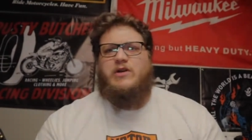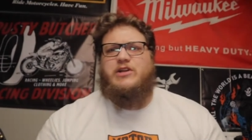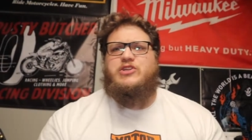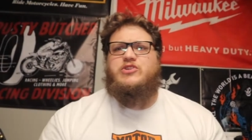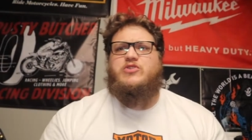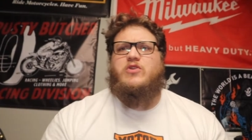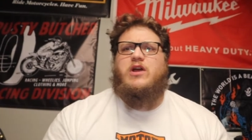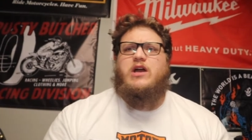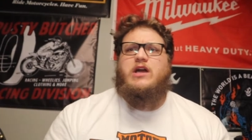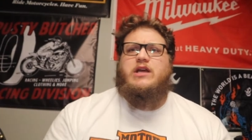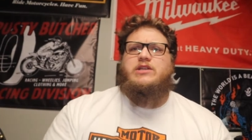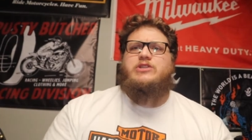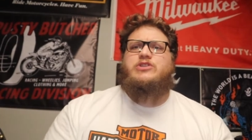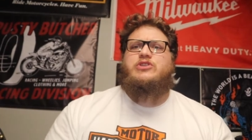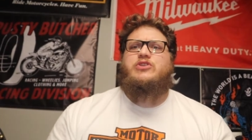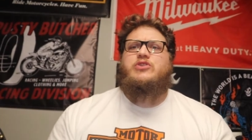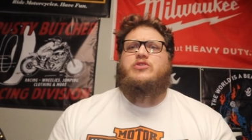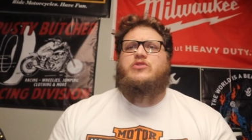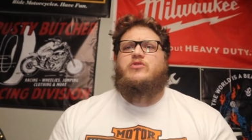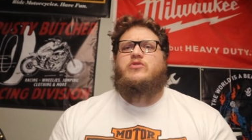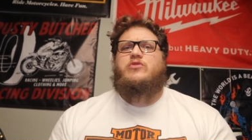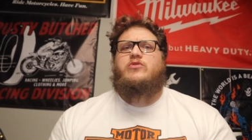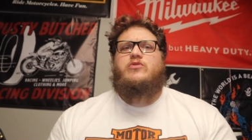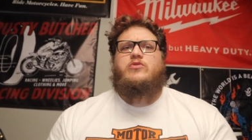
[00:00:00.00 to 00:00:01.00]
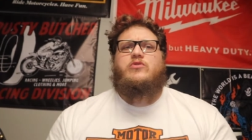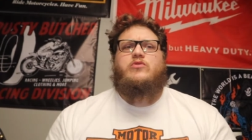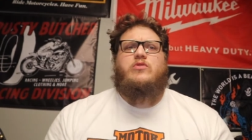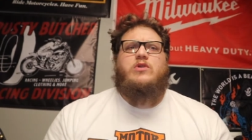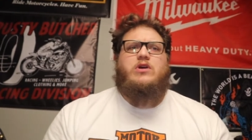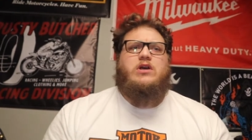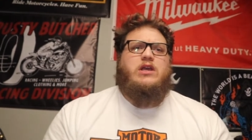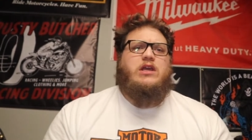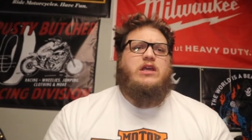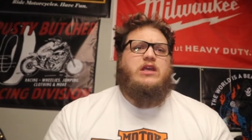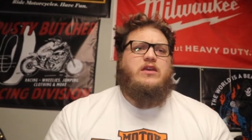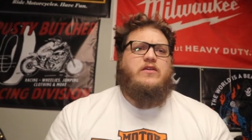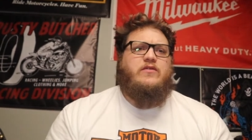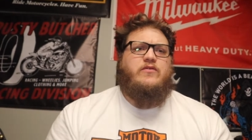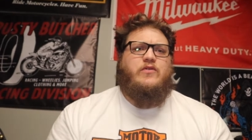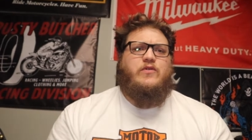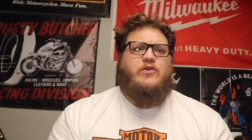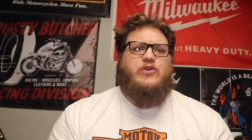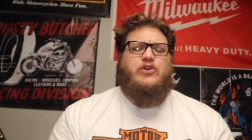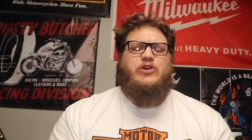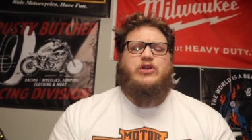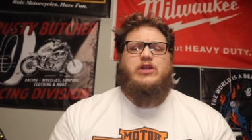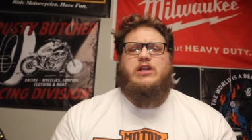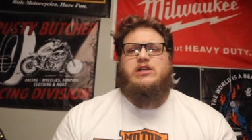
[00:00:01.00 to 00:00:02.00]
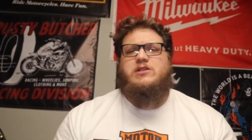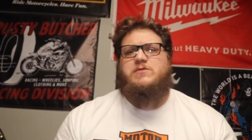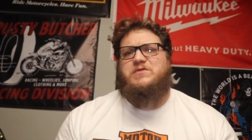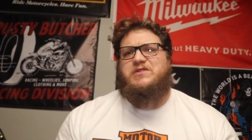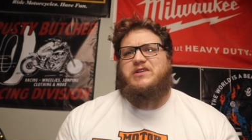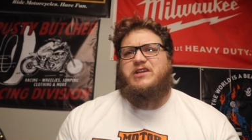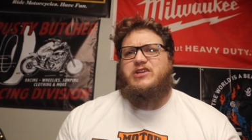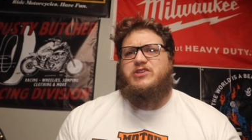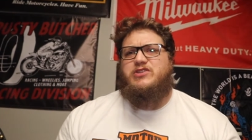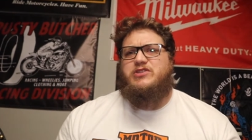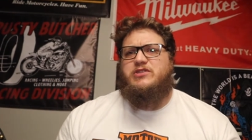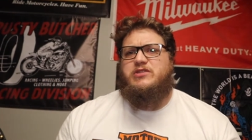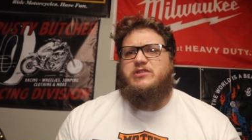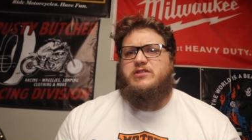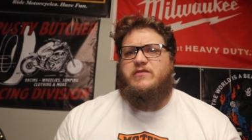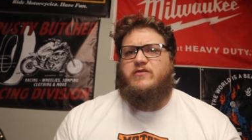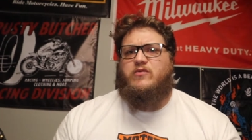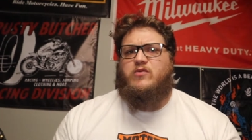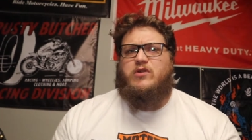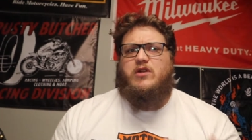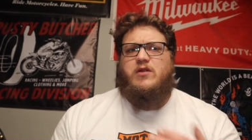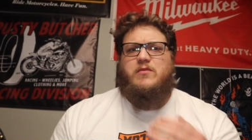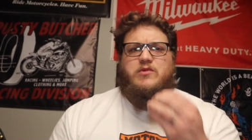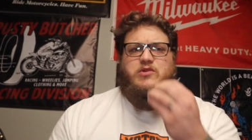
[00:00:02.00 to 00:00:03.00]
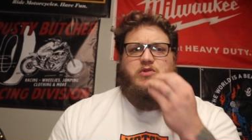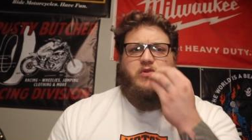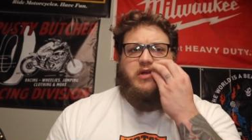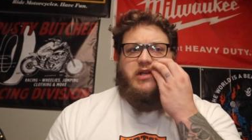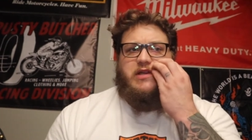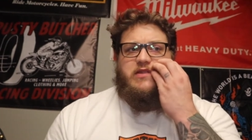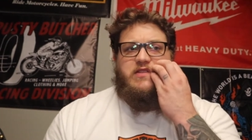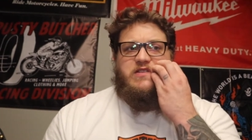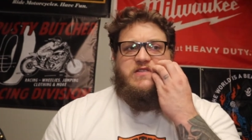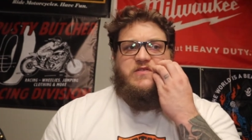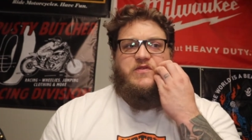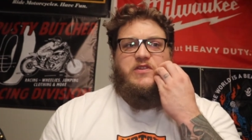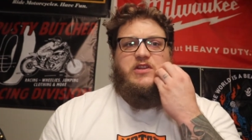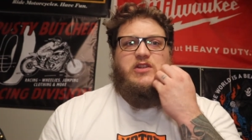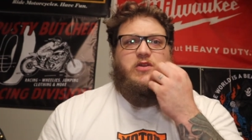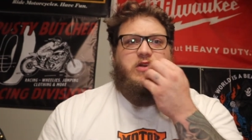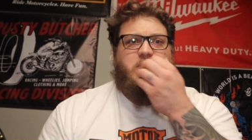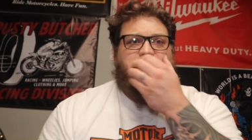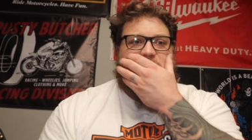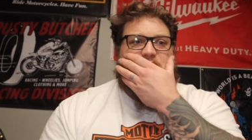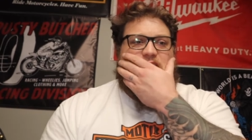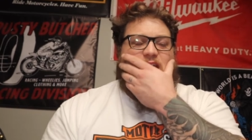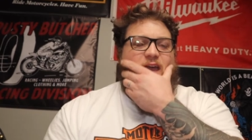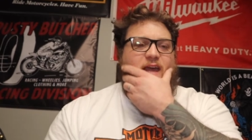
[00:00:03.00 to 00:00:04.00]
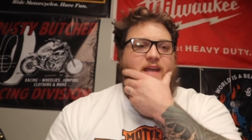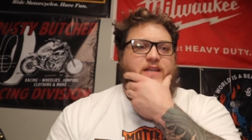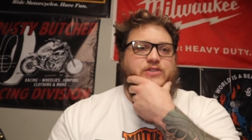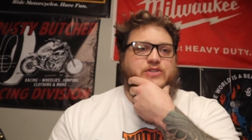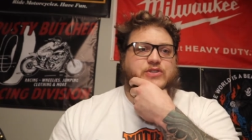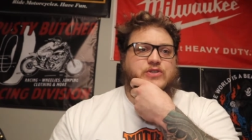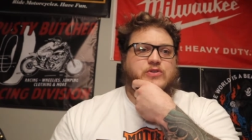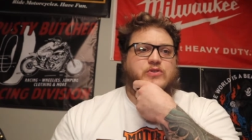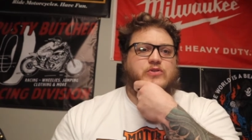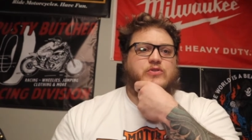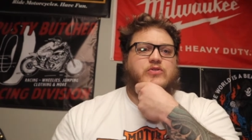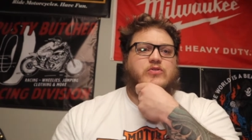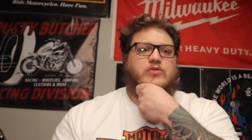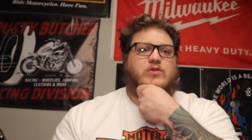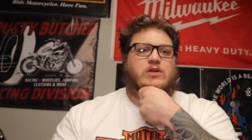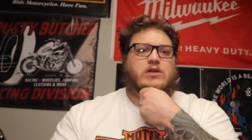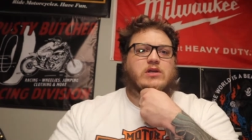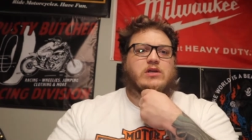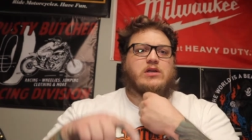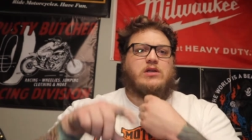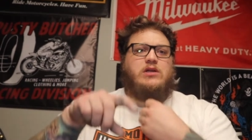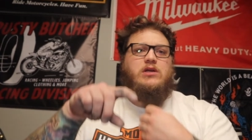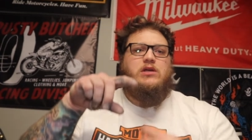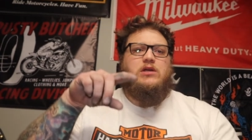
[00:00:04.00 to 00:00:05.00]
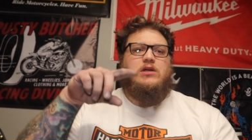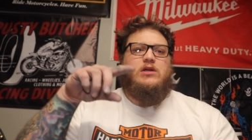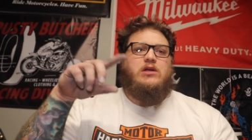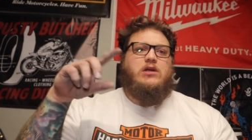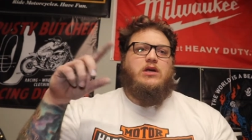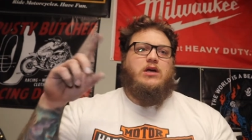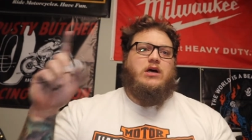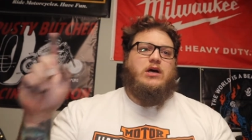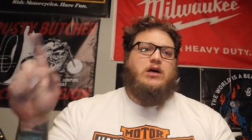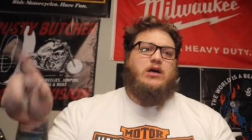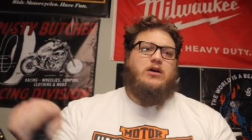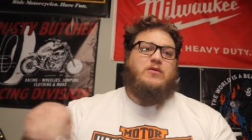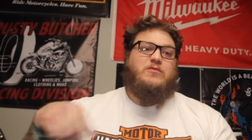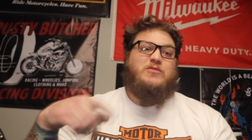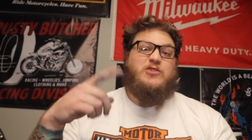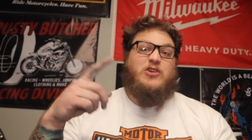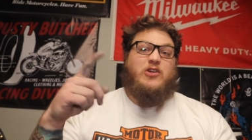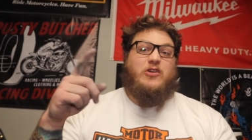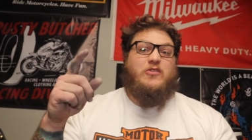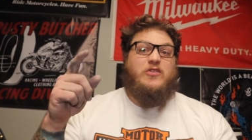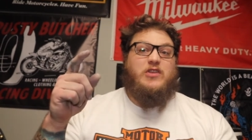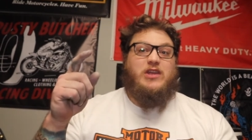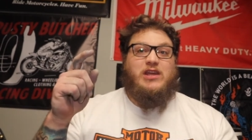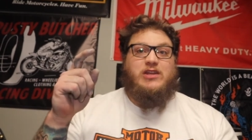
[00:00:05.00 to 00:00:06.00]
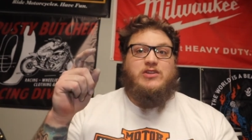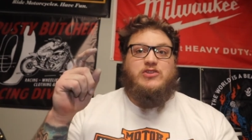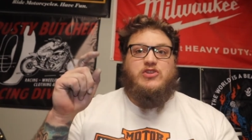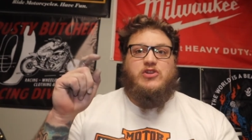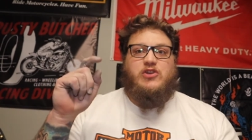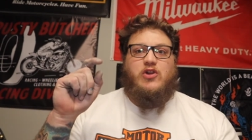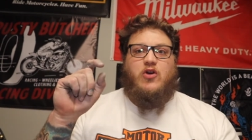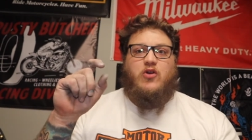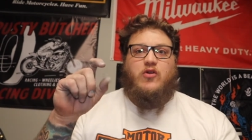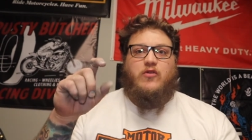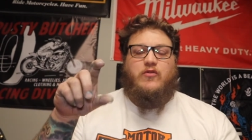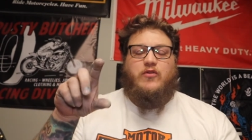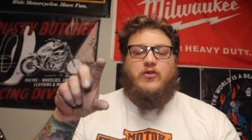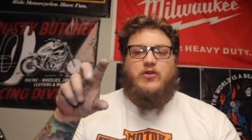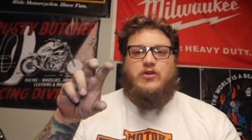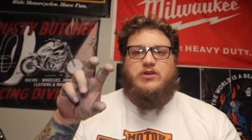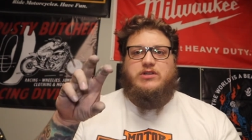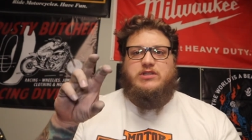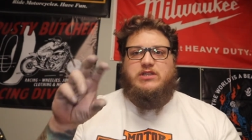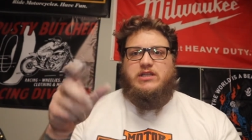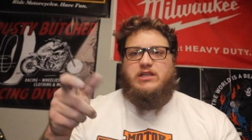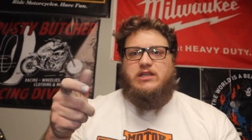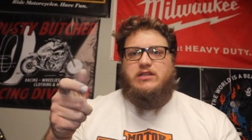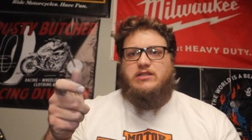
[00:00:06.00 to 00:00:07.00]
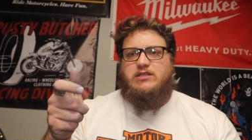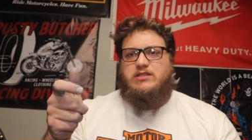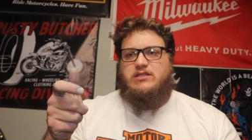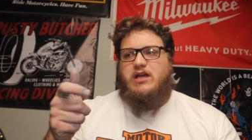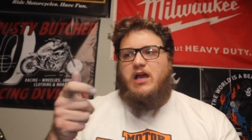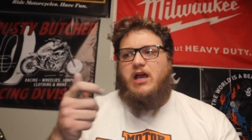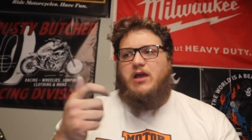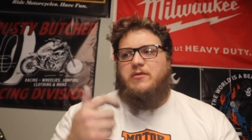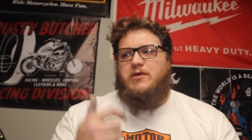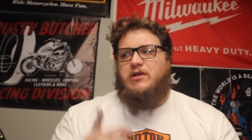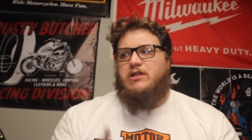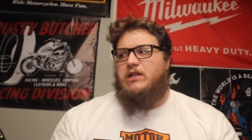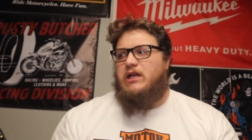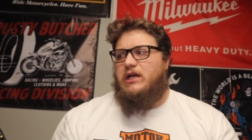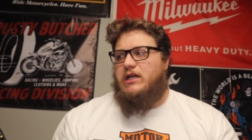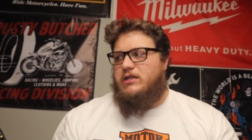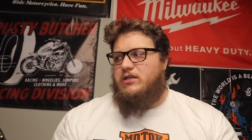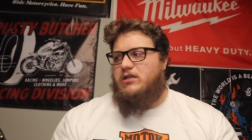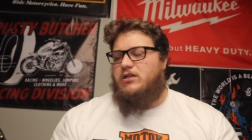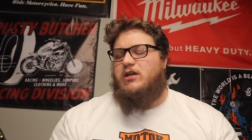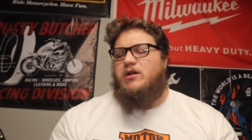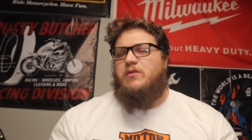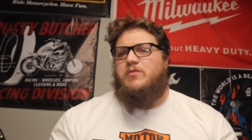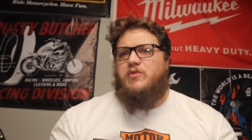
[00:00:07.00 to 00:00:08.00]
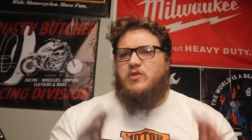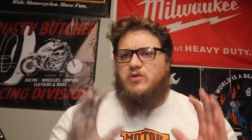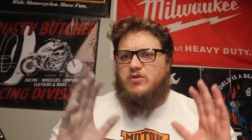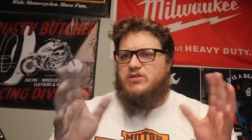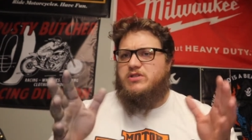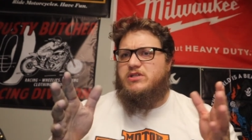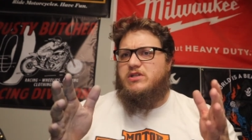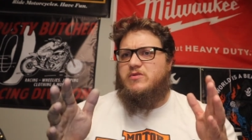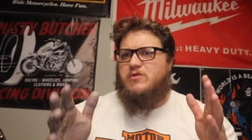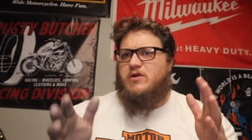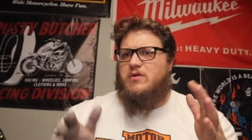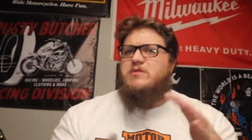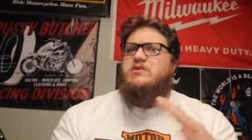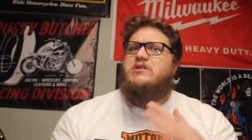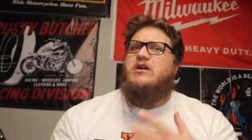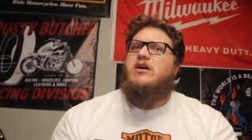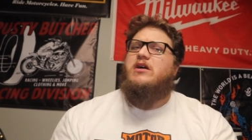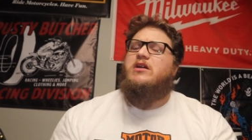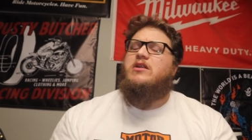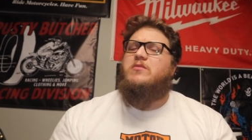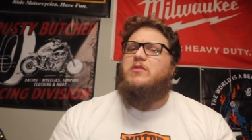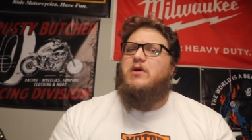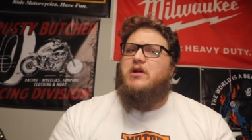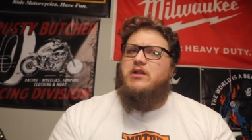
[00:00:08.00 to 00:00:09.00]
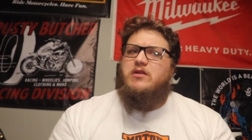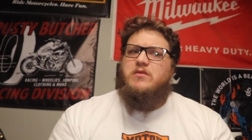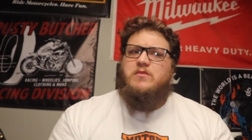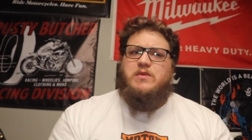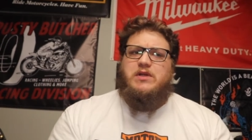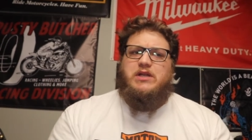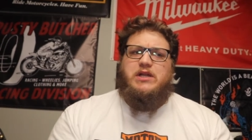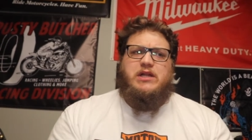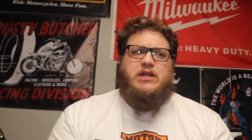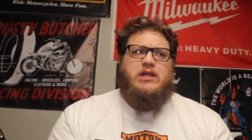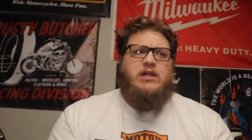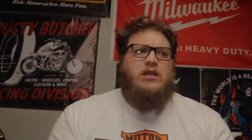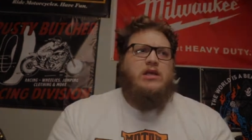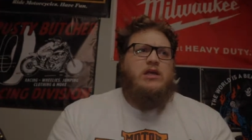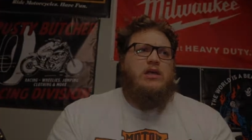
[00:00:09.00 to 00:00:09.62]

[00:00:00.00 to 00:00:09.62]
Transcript: I try to give good explanations of what I'm doing in this video because I had to um, turn the engine over to get the timing lined up. You'll see what I'm talking about in a minute.